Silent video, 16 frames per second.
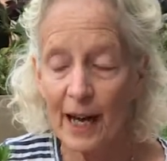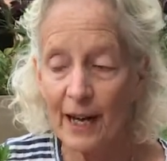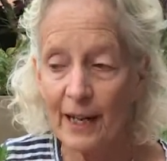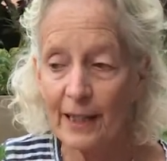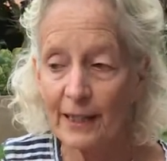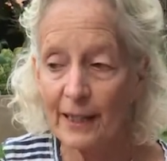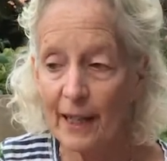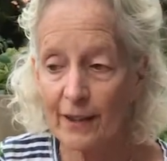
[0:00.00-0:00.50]

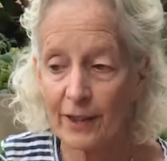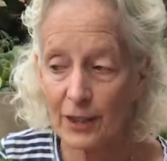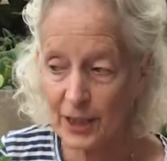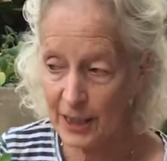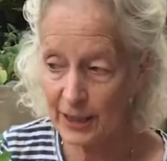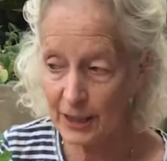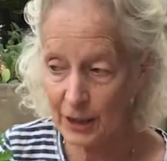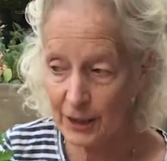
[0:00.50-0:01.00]
another
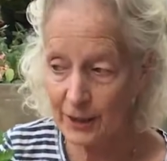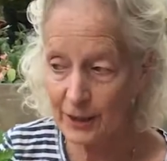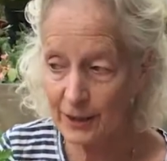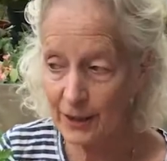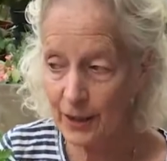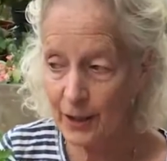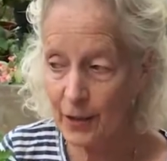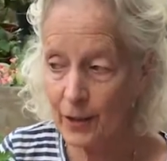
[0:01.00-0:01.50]

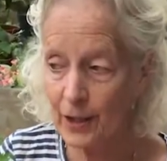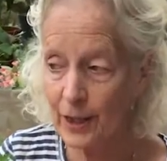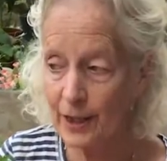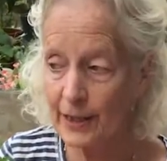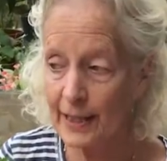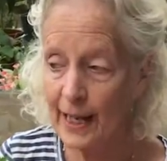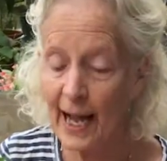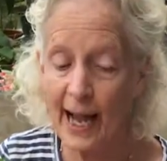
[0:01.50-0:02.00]
session
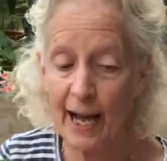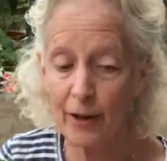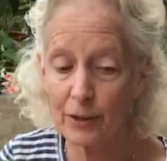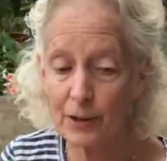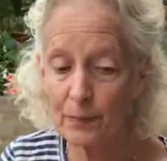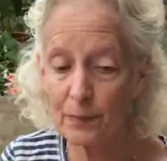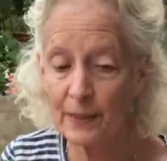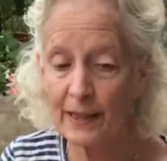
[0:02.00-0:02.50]
on how
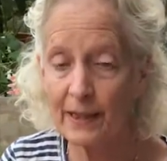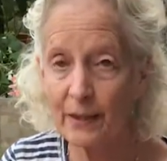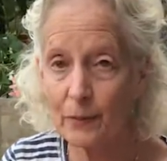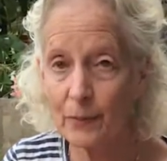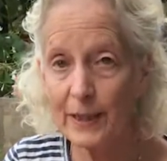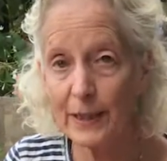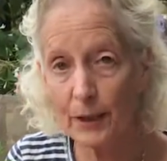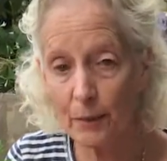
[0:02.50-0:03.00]
to plant
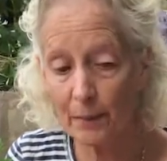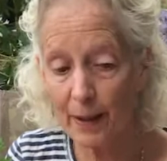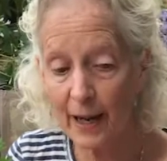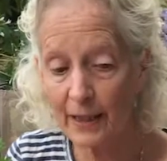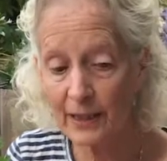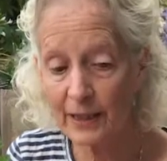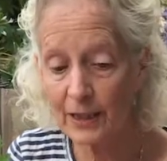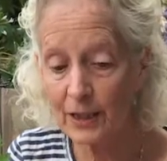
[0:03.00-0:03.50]
a window
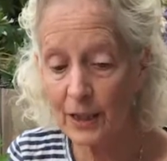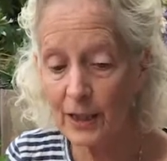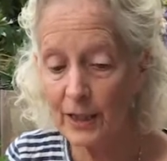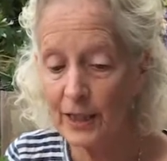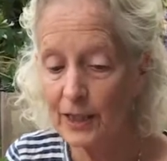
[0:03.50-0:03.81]
box